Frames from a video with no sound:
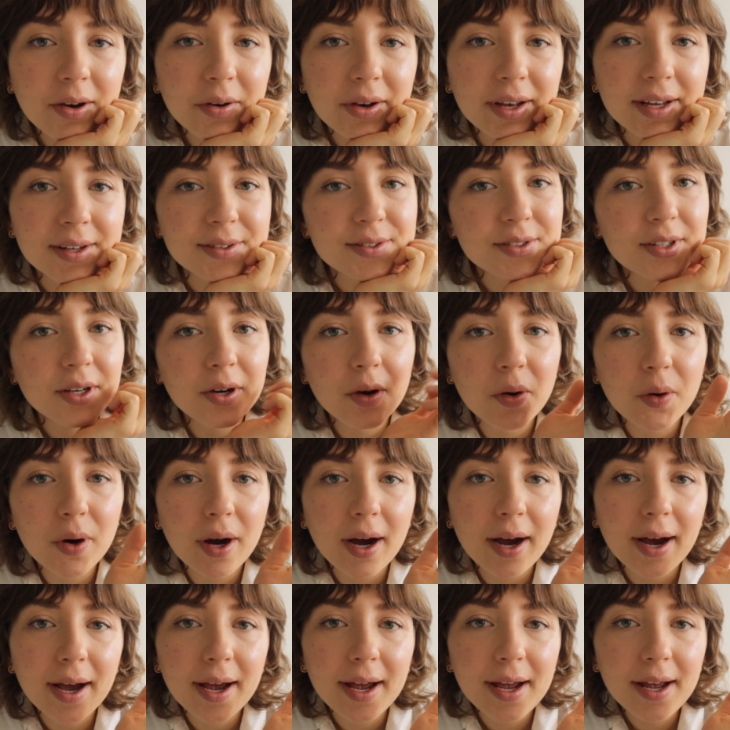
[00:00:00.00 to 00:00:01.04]
Okay, so
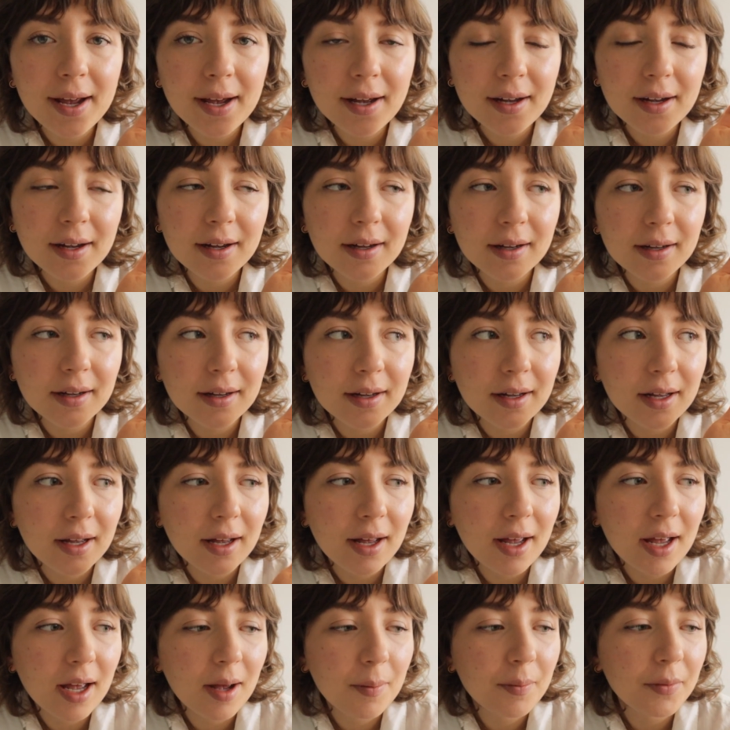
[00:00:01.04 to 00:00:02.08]
I
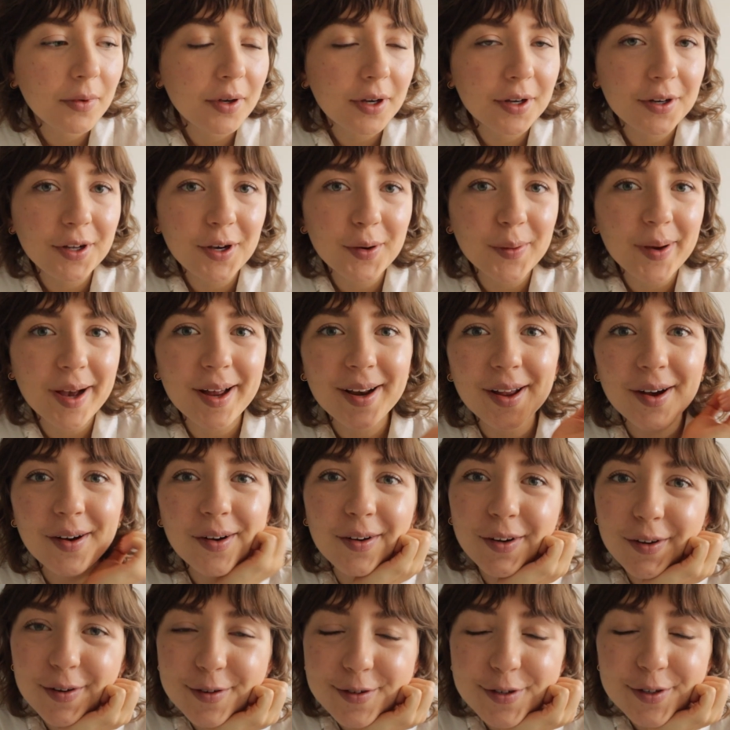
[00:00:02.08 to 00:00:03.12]
am gonna go head out
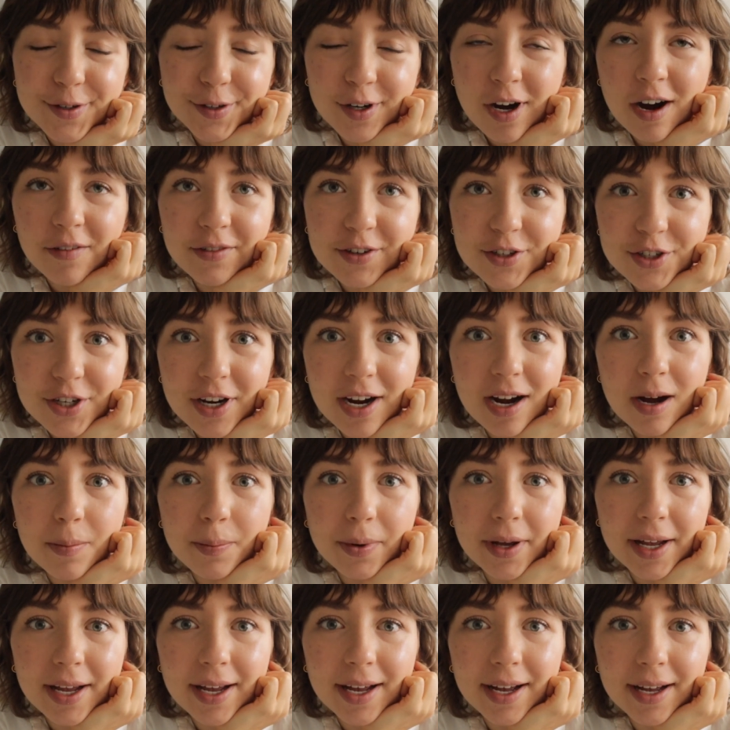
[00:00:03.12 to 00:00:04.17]
and go to a coffee
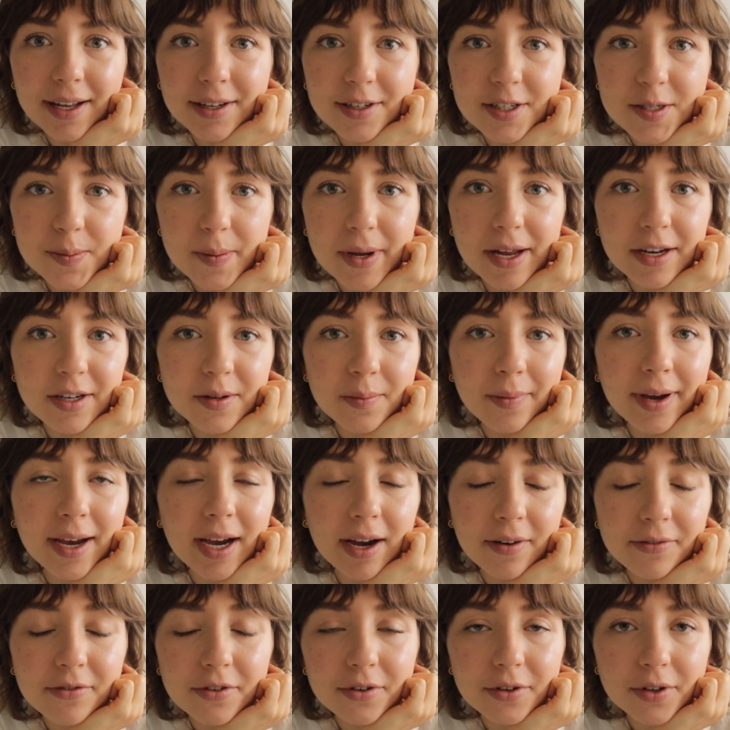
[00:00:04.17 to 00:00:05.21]
shop and spend my
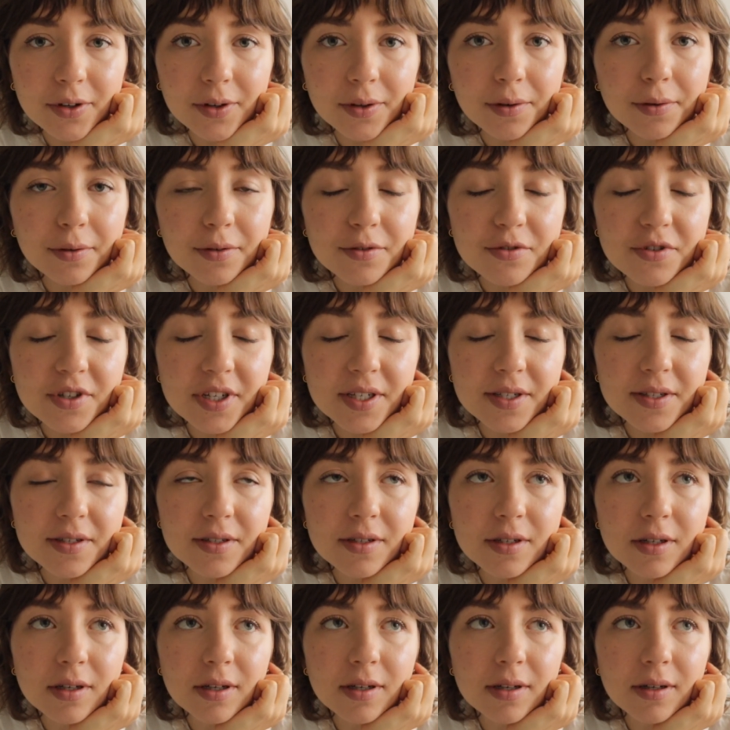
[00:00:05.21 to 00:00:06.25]
afternoon
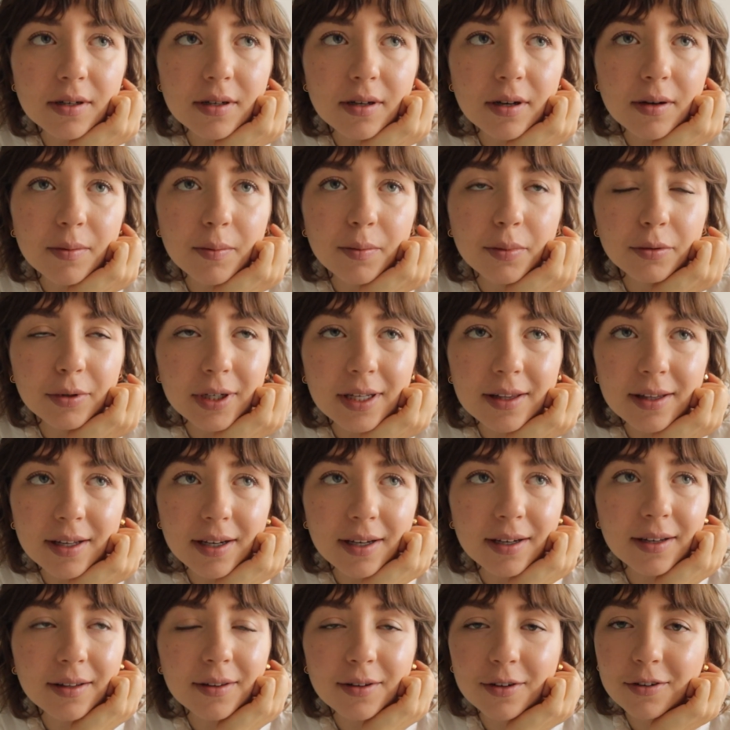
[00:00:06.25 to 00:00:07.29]
just
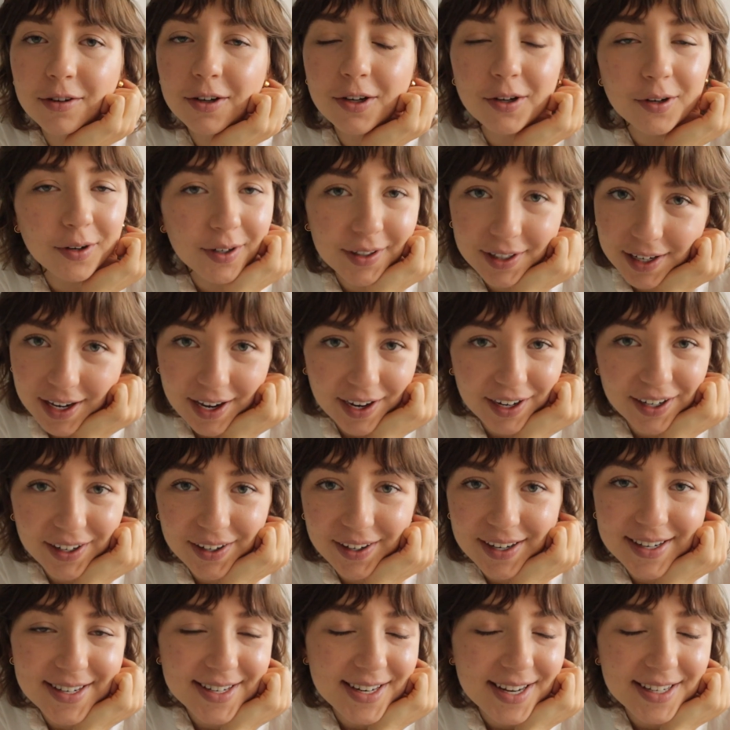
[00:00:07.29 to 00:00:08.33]
breathing the New York air
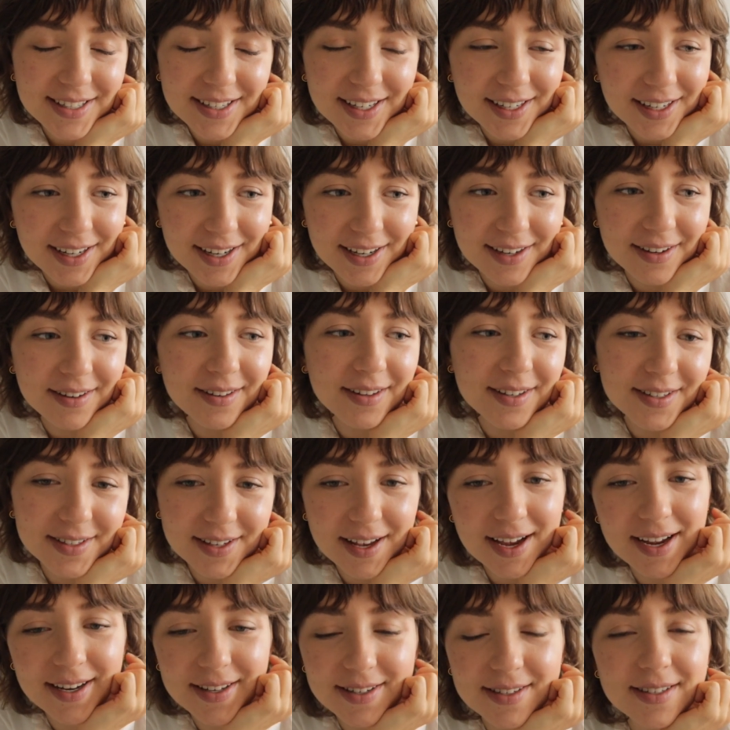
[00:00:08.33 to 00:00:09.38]
and taking in the
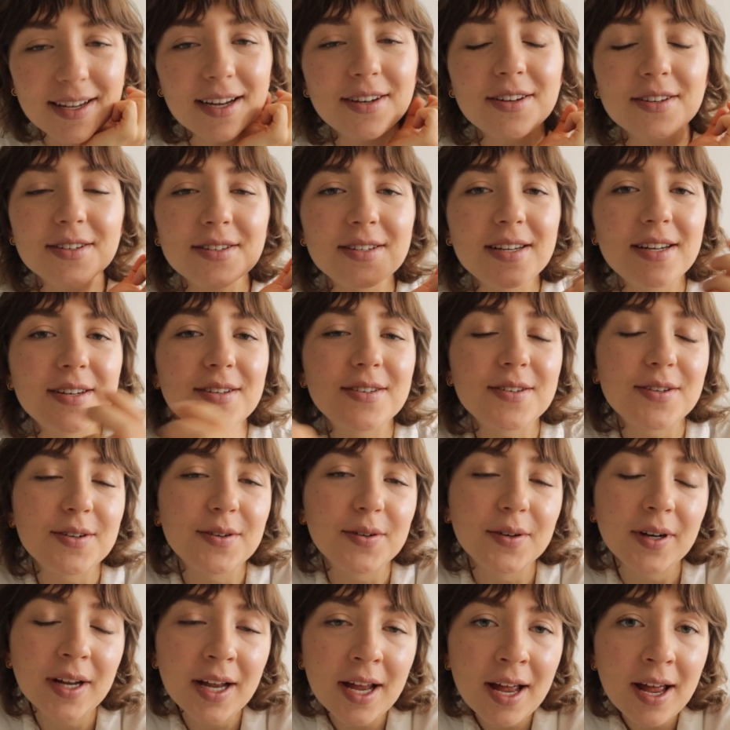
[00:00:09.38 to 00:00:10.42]
sights. I just need
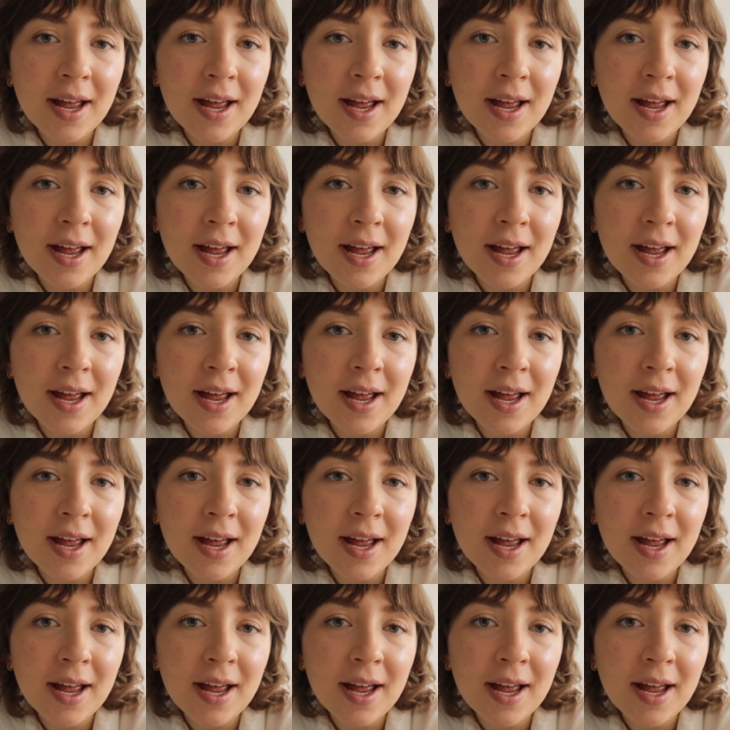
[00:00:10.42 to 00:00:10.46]
to